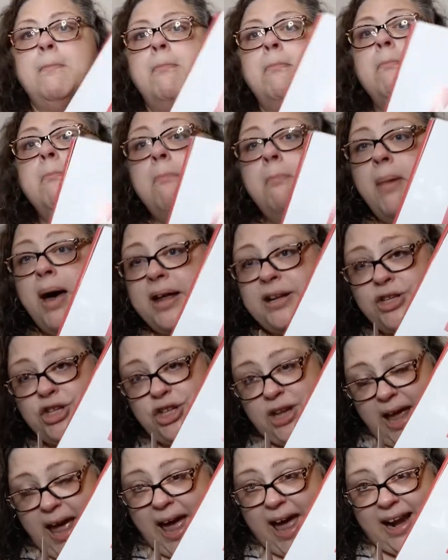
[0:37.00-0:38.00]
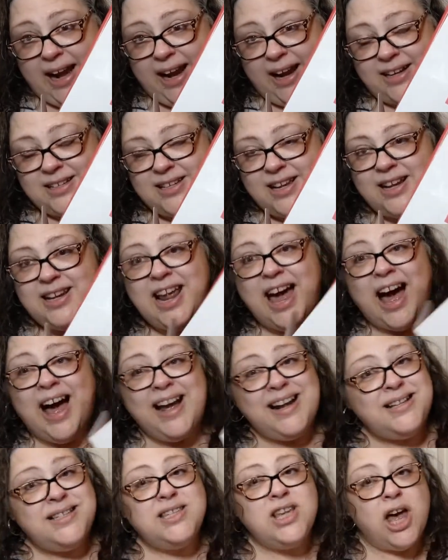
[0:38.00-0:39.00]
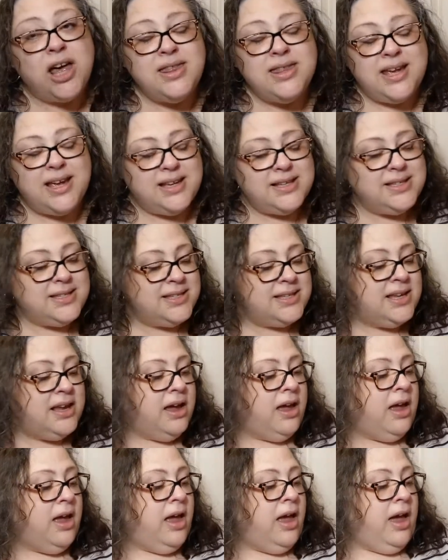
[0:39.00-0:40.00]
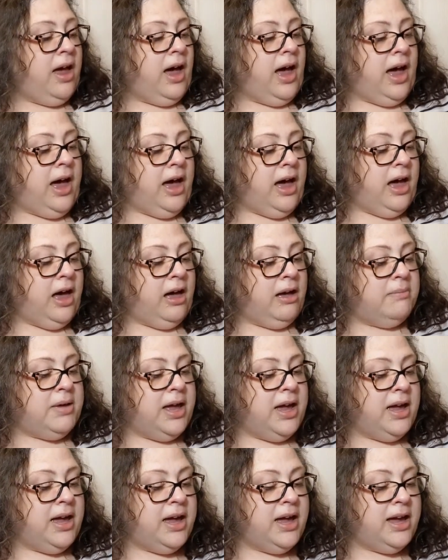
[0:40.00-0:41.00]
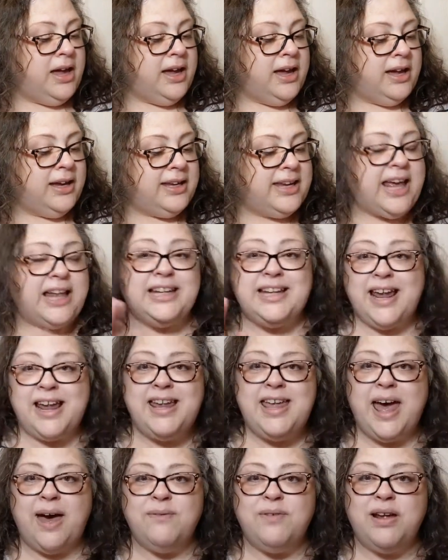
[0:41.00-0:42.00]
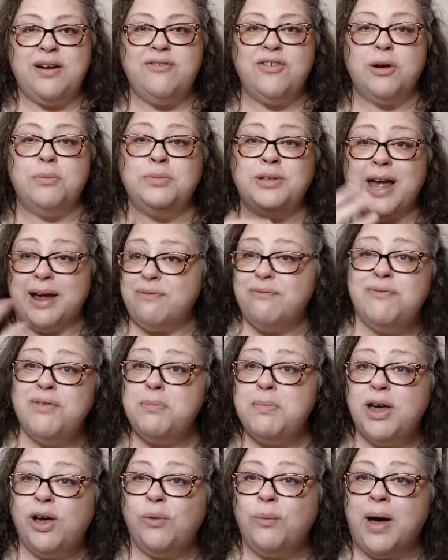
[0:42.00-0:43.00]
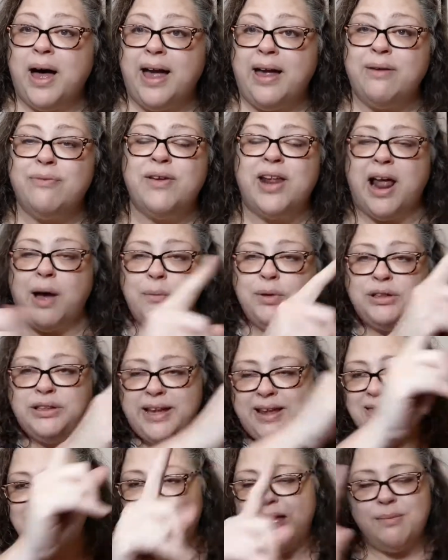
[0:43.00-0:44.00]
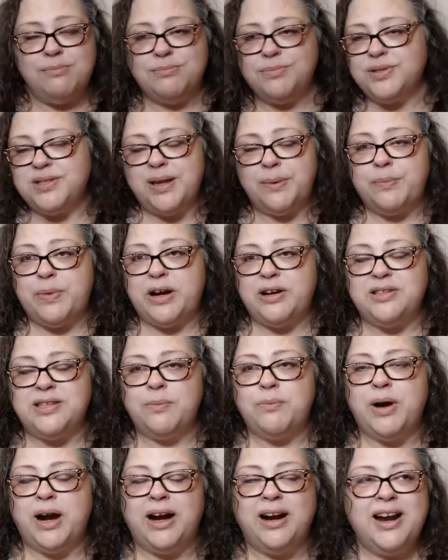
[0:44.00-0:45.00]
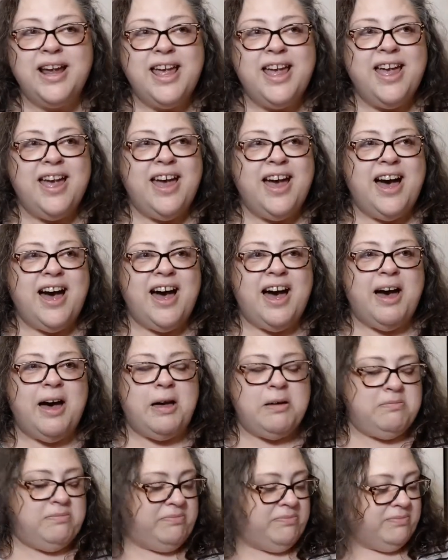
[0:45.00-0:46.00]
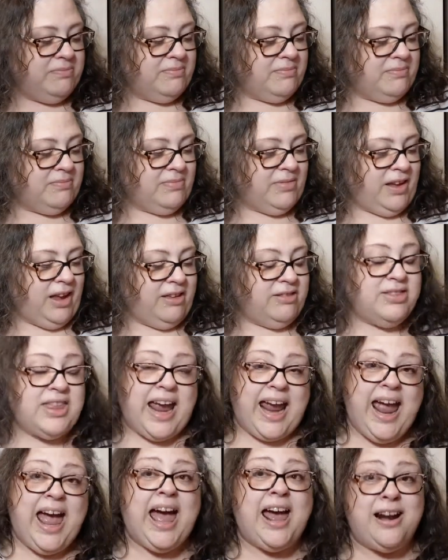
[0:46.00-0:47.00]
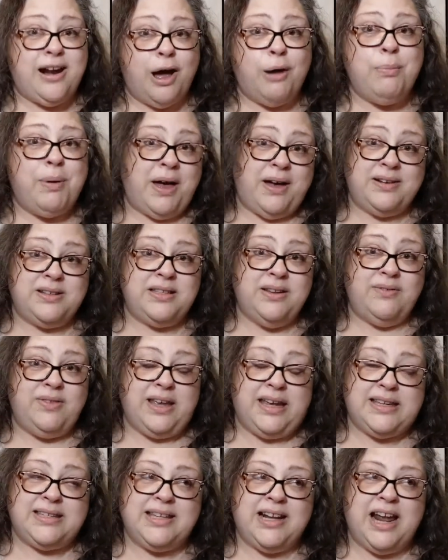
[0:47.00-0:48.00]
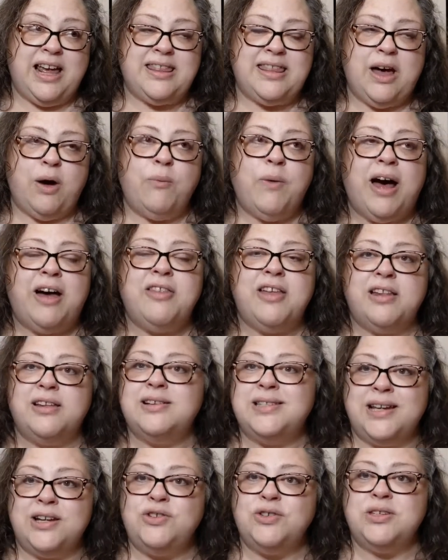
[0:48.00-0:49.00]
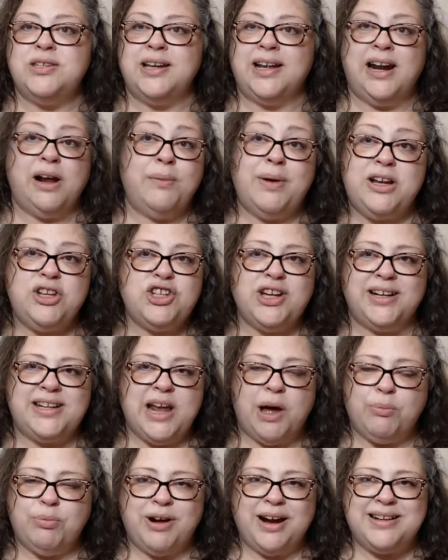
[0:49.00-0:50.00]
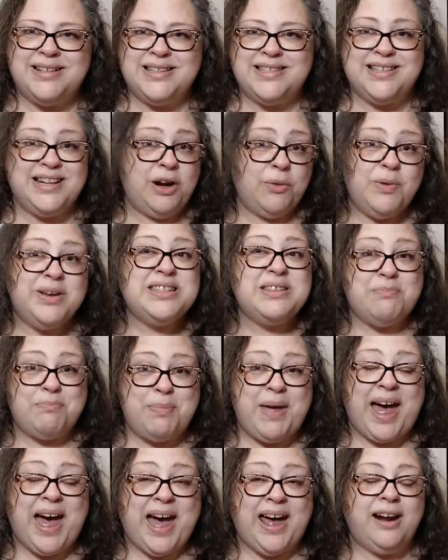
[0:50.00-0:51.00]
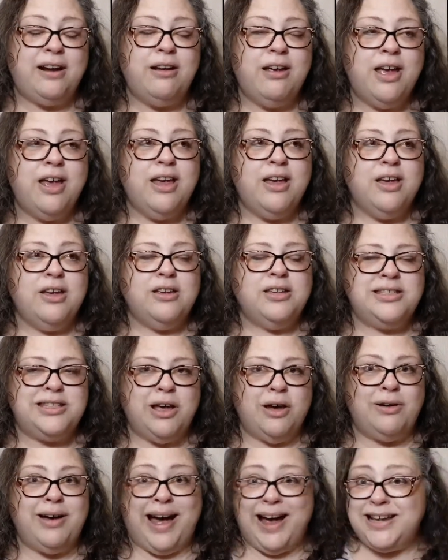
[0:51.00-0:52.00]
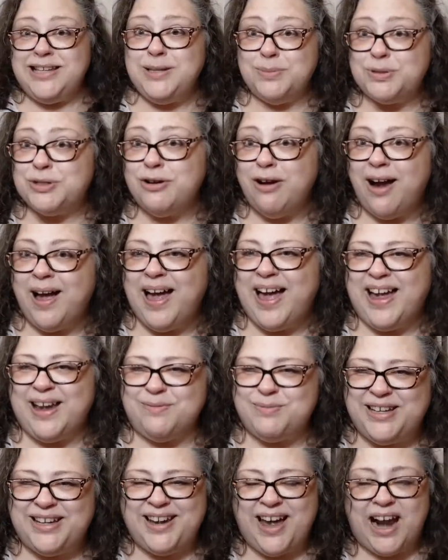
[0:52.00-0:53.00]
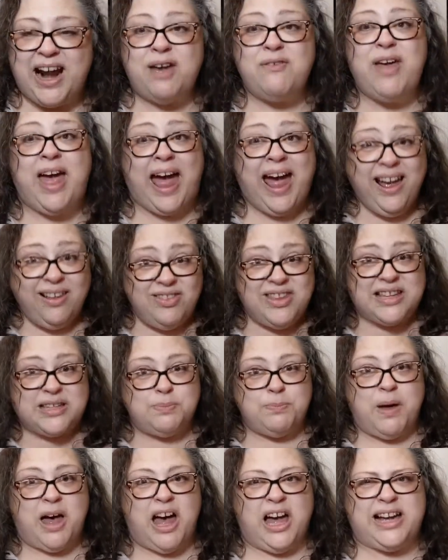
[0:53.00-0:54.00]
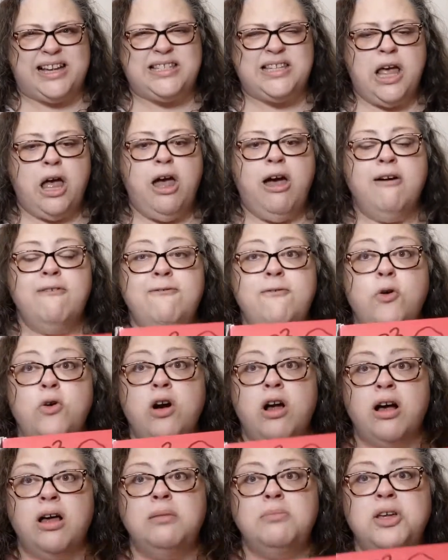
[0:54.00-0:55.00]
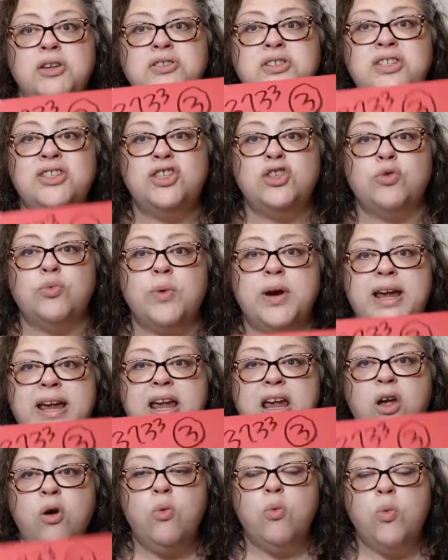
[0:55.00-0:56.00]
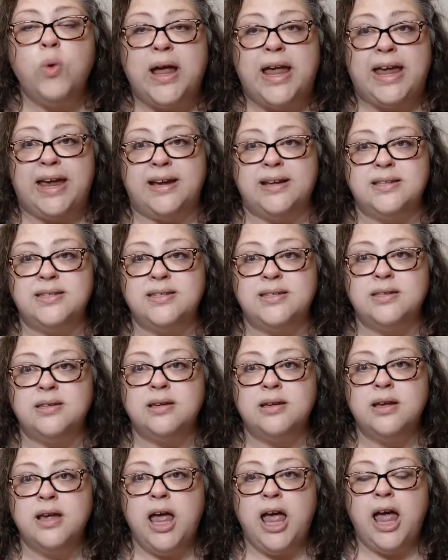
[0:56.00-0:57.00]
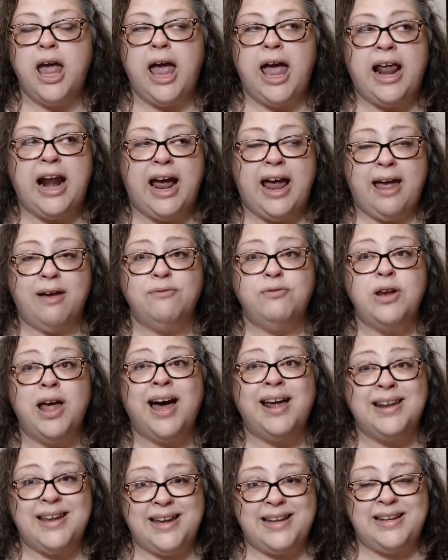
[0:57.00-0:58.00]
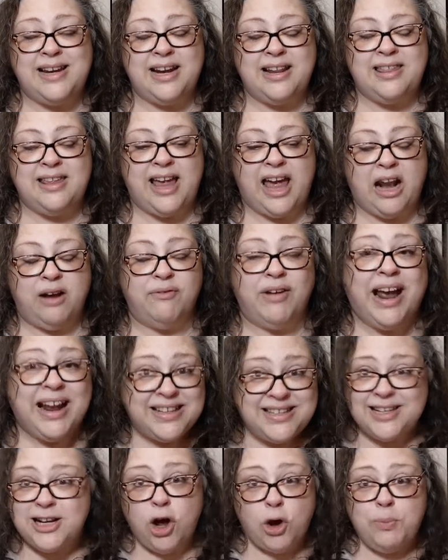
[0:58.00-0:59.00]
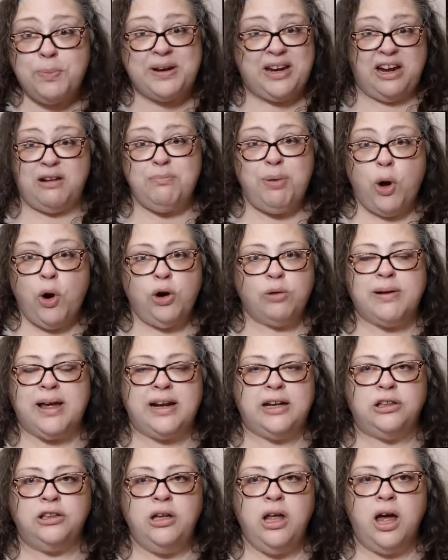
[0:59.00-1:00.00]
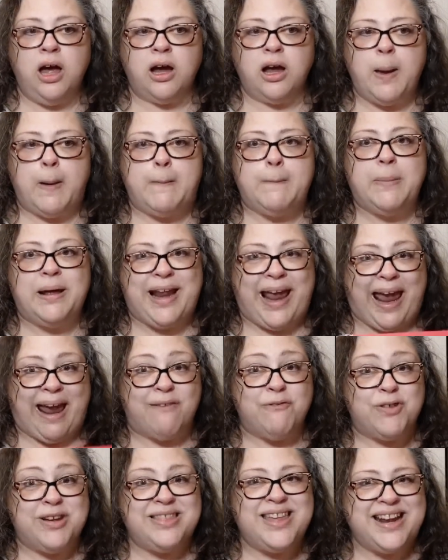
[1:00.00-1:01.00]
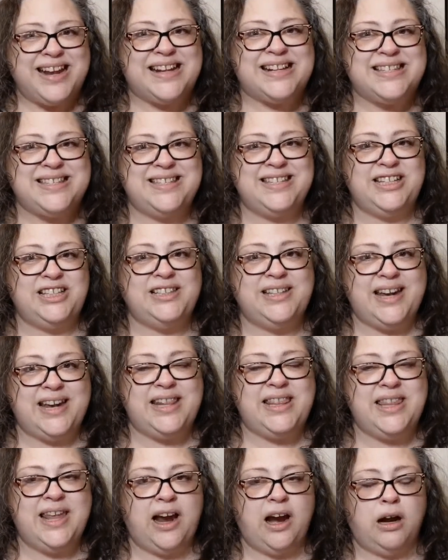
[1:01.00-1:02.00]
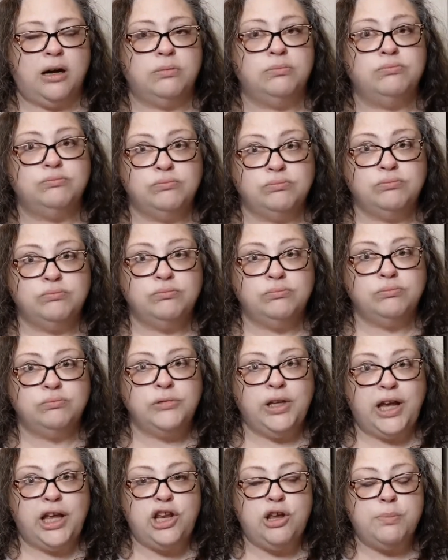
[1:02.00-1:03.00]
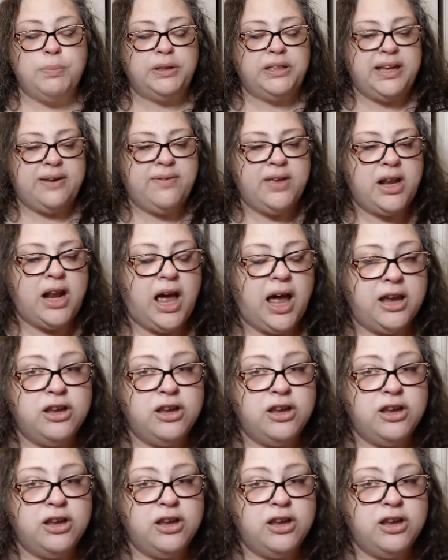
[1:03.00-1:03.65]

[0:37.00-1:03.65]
Munch Addict. Now, I saw this. Um, Kelly and Kevin from Life of a Millwife, and I will link them somewhere, somewhere. Um, they had a box of this, and I thought, wow, that looks interesting. And I went and checked out prices, and it wasn't bad. So I subscribed, and I've had this box for almost three weeks and I have not eaten anything out of it. I did open it and poke around and look, but everything is still in there. Can you believe it?